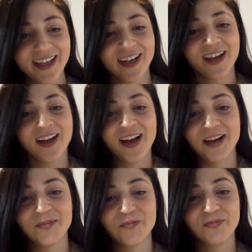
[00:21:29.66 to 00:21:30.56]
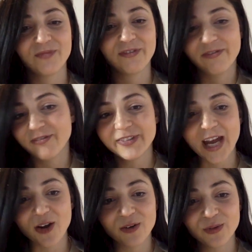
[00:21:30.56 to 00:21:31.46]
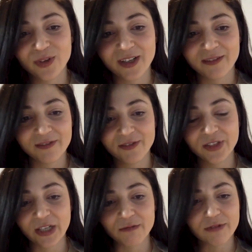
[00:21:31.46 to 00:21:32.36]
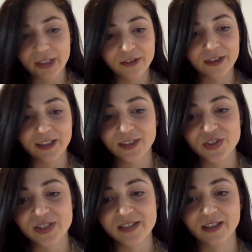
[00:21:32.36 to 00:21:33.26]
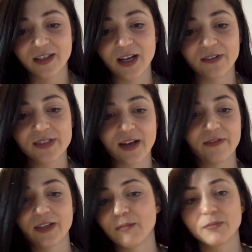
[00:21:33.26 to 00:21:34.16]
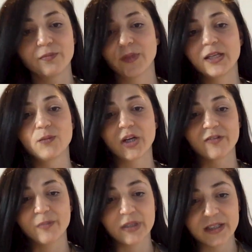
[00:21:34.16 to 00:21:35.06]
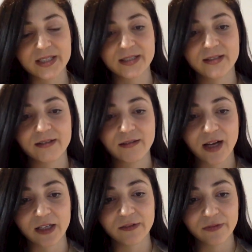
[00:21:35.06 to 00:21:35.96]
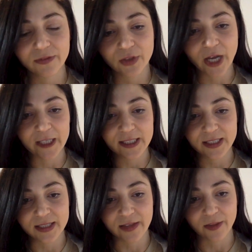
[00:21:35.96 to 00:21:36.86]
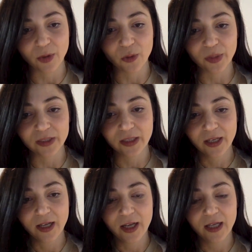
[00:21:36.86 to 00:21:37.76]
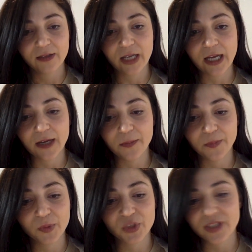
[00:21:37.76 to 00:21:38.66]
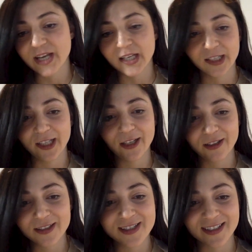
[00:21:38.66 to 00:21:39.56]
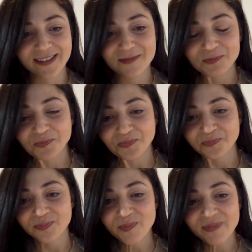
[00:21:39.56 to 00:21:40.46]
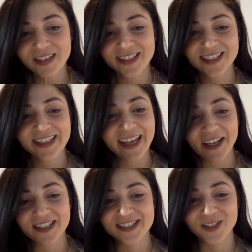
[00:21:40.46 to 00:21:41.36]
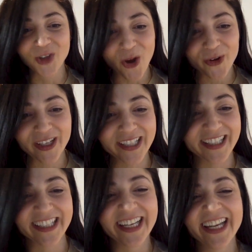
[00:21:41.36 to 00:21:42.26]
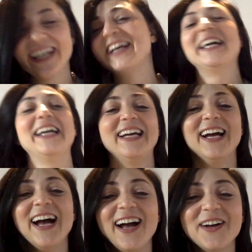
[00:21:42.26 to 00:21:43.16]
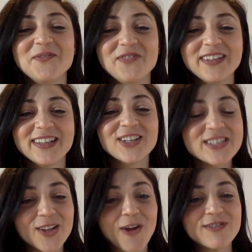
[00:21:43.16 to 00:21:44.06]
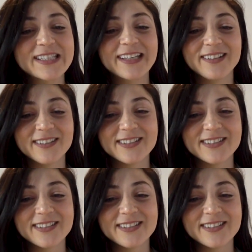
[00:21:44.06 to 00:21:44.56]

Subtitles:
And now, really, really interesting kind of stuff. And I'm in one of the biggest kind of cases at the moment, just taken years. And, yeah, it's still going, and learned a lot of skills.